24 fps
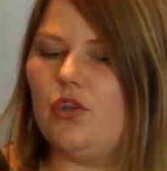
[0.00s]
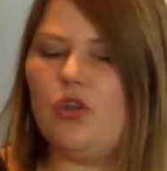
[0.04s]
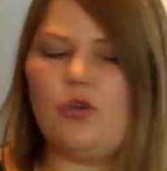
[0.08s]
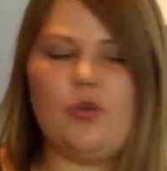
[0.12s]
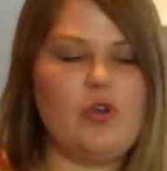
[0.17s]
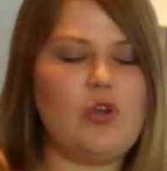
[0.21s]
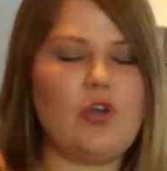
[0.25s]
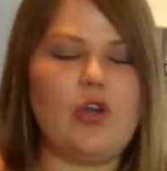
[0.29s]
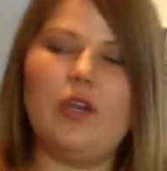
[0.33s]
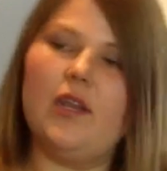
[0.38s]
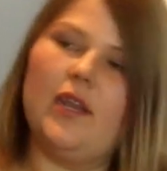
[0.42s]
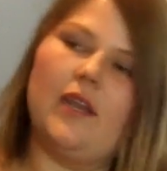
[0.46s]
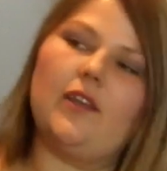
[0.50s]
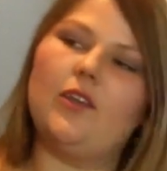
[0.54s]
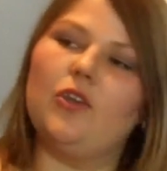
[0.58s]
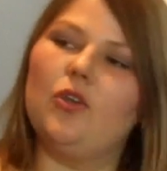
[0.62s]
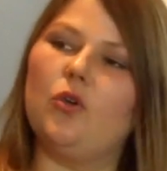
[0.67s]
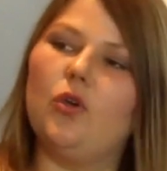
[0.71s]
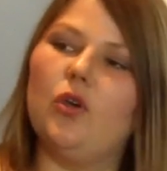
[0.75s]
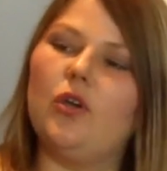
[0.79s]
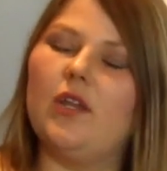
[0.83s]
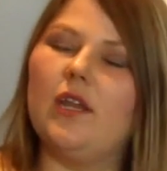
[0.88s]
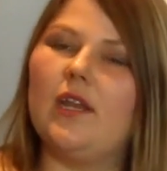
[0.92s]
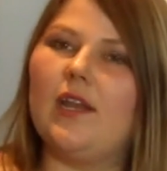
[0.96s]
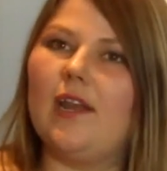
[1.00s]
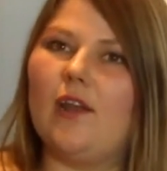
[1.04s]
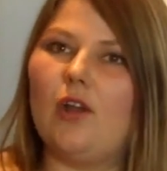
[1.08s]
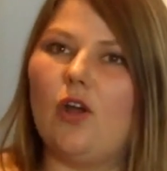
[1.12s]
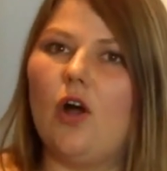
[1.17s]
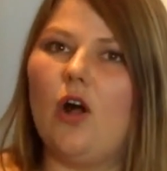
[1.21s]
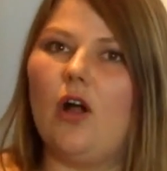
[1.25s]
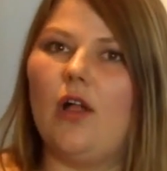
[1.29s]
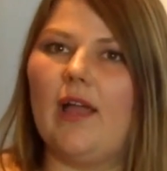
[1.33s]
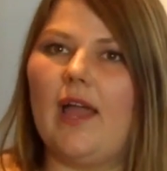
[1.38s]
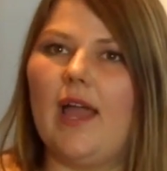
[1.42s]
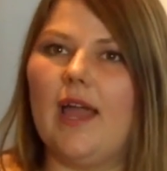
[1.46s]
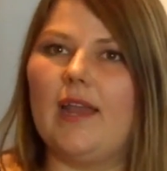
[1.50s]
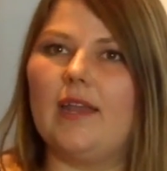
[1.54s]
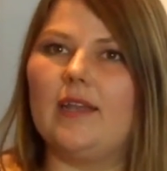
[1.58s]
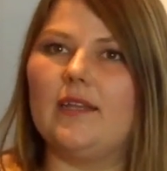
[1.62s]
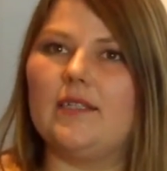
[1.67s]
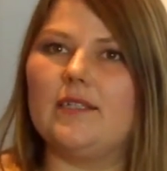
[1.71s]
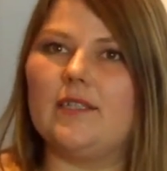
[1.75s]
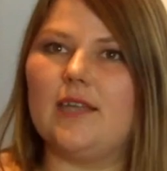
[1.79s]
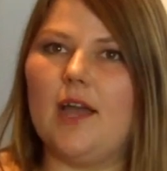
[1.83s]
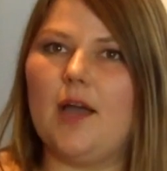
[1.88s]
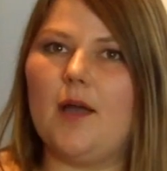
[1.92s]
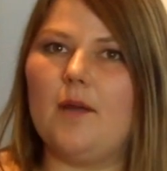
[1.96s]
No, you couldn't. You couldn't at all.
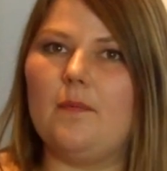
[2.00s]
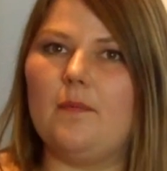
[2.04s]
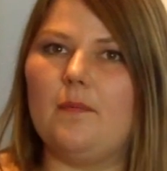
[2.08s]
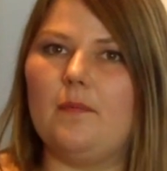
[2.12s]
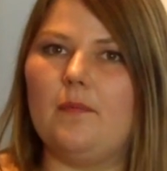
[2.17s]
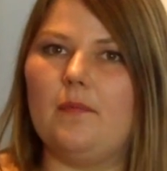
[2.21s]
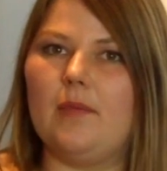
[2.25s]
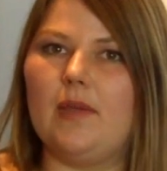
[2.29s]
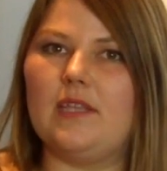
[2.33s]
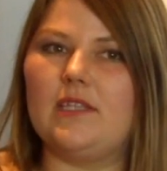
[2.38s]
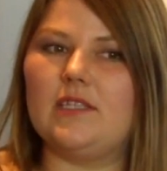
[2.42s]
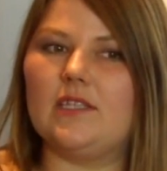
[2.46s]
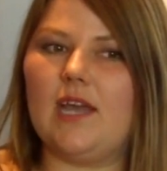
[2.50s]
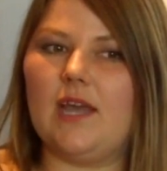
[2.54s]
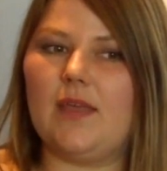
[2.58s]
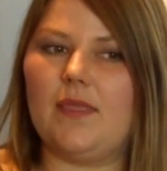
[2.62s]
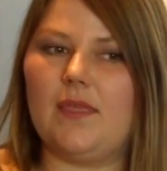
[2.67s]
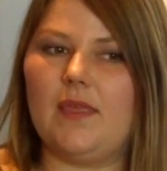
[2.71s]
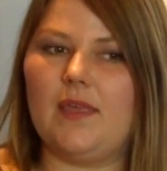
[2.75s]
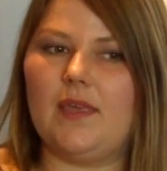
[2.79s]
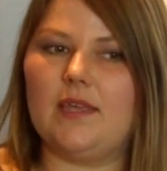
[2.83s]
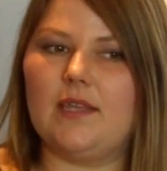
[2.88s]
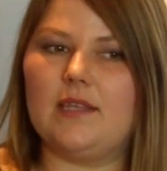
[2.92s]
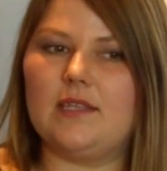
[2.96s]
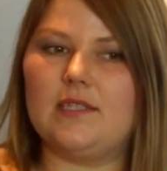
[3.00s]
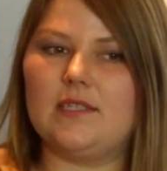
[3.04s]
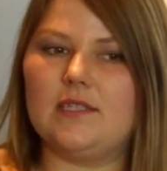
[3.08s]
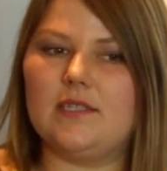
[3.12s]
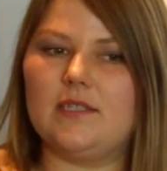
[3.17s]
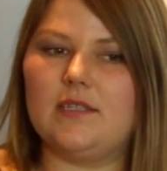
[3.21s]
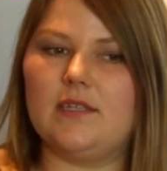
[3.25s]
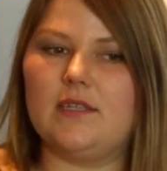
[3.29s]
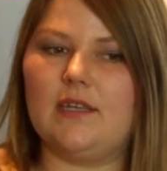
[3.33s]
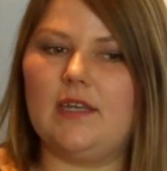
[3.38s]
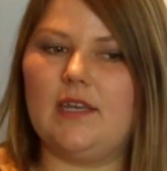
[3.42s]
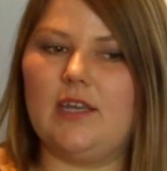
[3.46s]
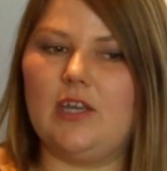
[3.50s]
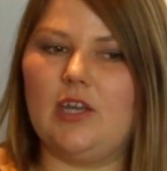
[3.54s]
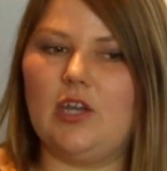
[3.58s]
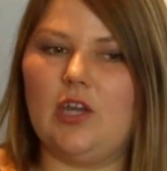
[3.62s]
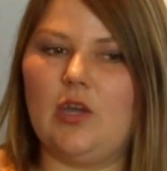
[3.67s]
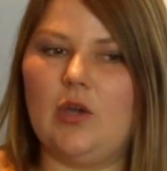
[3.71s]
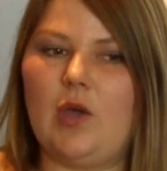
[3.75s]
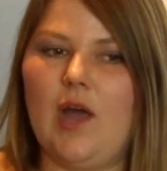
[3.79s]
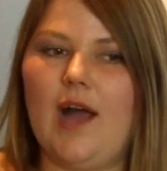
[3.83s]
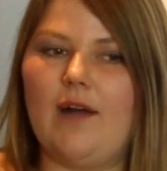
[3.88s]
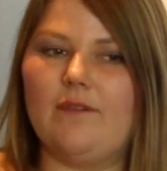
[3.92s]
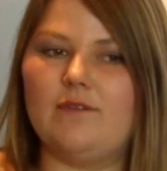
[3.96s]
And I think
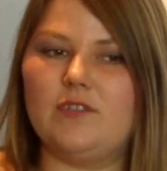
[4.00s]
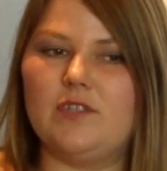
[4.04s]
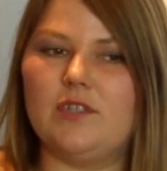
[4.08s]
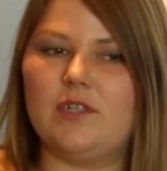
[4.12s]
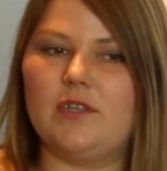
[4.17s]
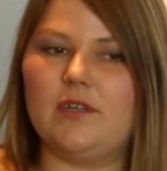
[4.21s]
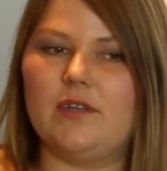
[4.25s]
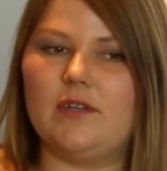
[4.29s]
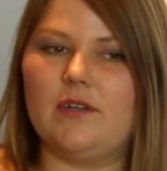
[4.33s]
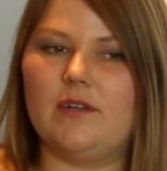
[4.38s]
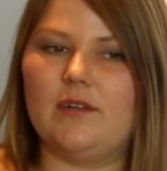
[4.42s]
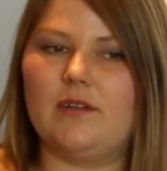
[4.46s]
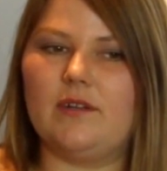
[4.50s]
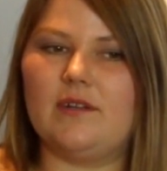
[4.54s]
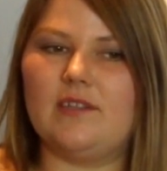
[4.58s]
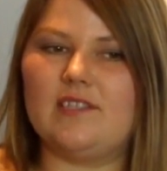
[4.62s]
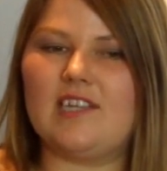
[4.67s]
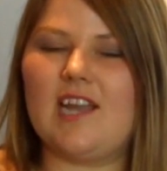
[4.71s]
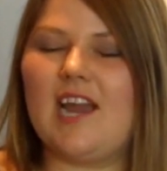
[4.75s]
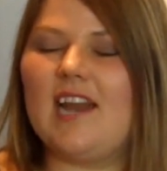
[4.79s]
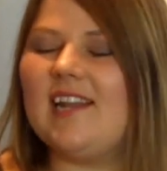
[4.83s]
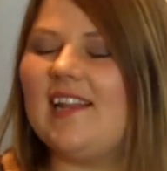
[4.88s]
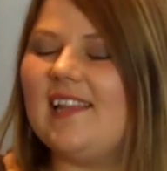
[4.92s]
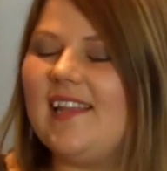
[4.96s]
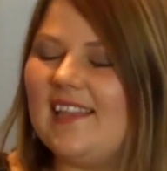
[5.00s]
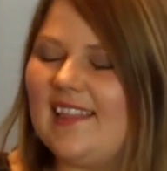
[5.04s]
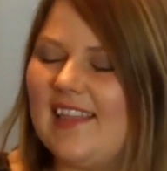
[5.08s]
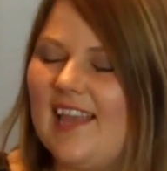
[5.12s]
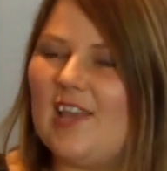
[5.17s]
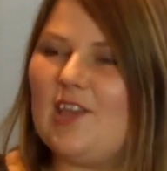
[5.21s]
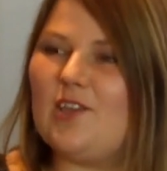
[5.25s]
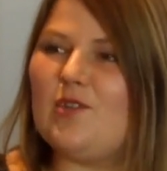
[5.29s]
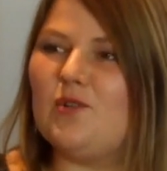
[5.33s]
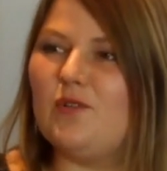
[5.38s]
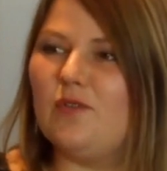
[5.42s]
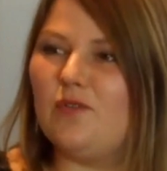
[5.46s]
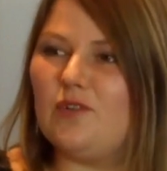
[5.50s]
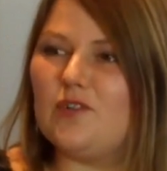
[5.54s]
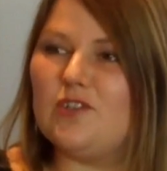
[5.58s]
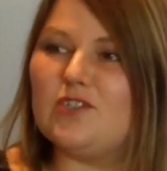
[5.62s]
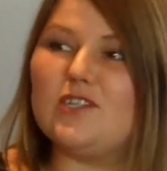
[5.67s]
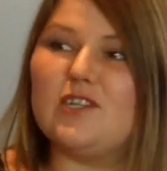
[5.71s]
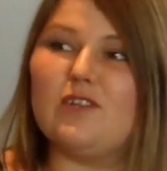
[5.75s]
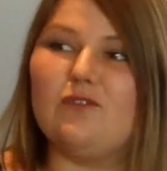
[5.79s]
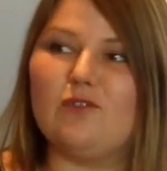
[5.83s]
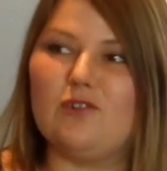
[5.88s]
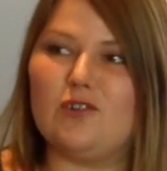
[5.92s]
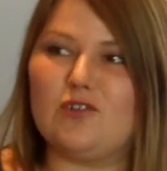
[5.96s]
you have to, it's kind of like that
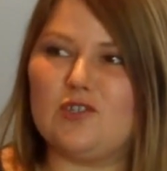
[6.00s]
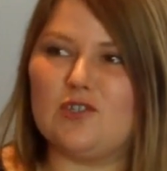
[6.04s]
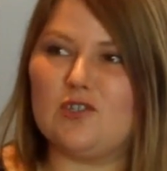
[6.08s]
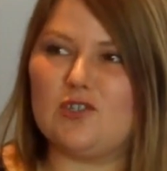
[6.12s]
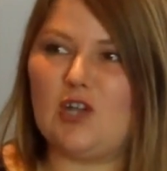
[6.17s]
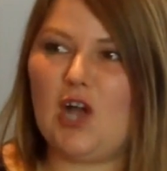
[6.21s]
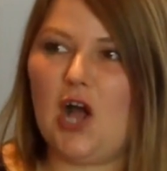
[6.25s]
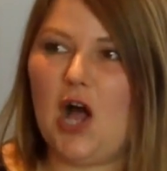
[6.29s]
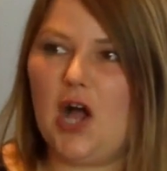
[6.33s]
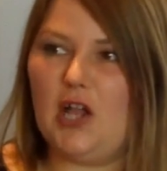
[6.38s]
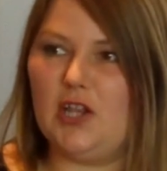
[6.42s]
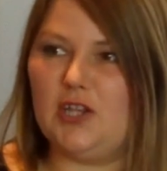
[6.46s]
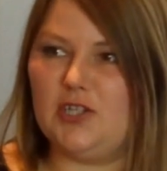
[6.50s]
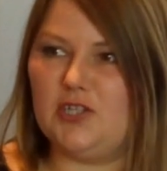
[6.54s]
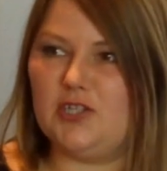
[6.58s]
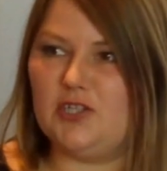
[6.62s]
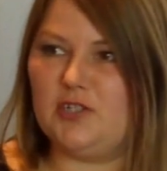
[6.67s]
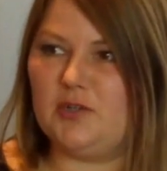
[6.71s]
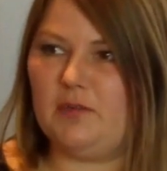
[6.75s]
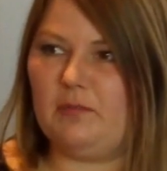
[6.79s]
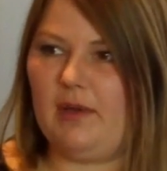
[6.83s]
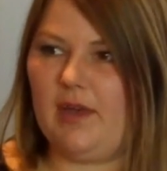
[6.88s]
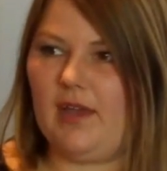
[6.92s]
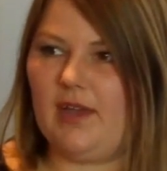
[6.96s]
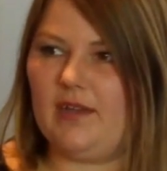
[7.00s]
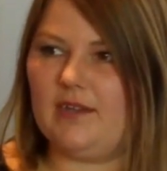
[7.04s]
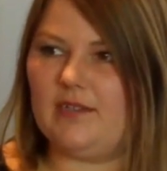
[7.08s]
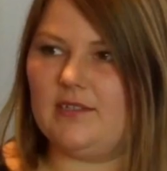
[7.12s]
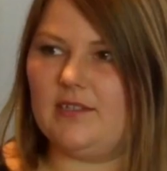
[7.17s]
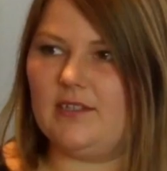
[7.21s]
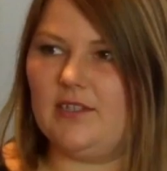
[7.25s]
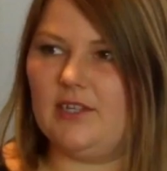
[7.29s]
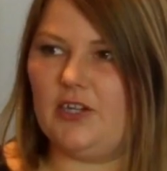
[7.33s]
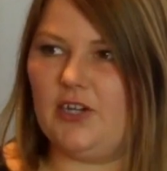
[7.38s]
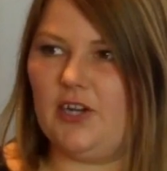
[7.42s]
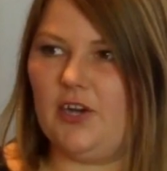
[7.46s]
university versus college debate, you